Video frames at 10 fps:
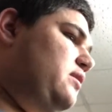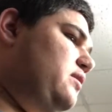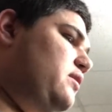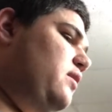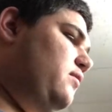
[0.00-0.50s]

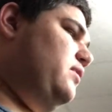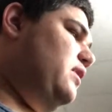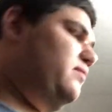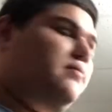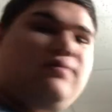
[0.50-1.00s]
So
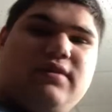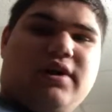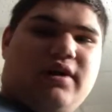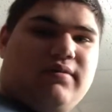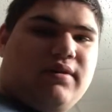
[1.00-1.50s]
just
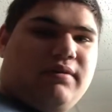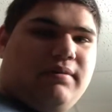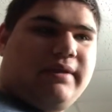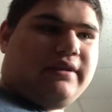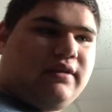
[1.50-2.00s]
sorry if some of these
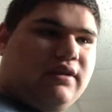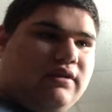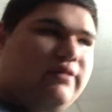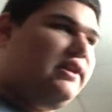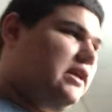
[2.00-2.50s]
plants look a
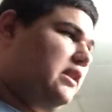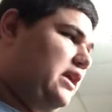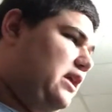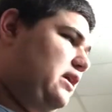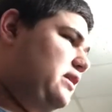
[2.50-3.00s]
little
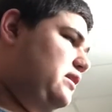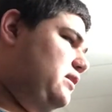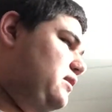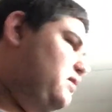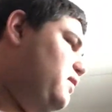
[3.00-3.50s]
sickly.
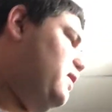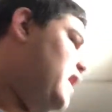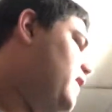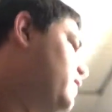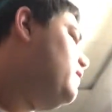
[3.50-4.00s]

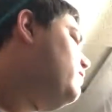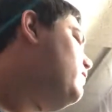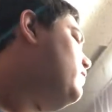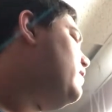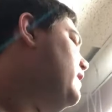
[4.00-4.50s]
Like this
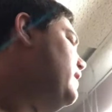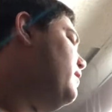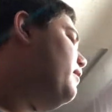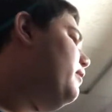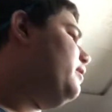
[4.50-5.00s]
one right
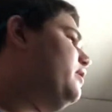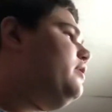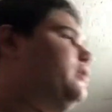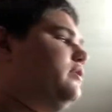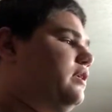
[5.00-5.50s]
here.
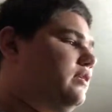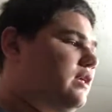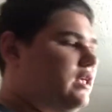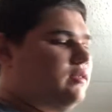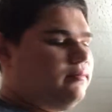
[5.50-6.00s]
This
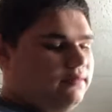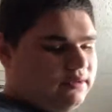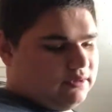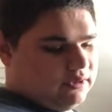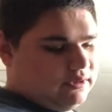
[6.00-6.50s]
is a,
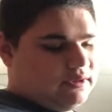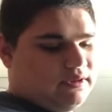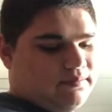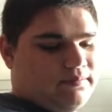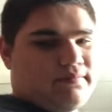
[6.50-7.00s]
this is
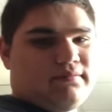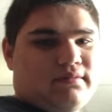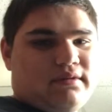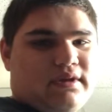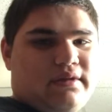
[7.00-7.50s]
a,
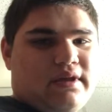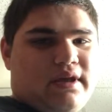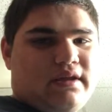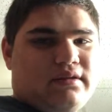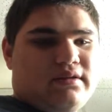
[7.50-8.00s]
this
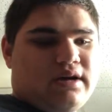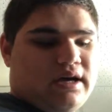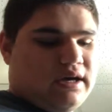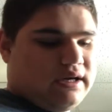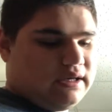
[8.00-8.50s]
is
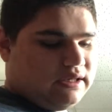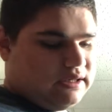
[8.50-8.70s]
a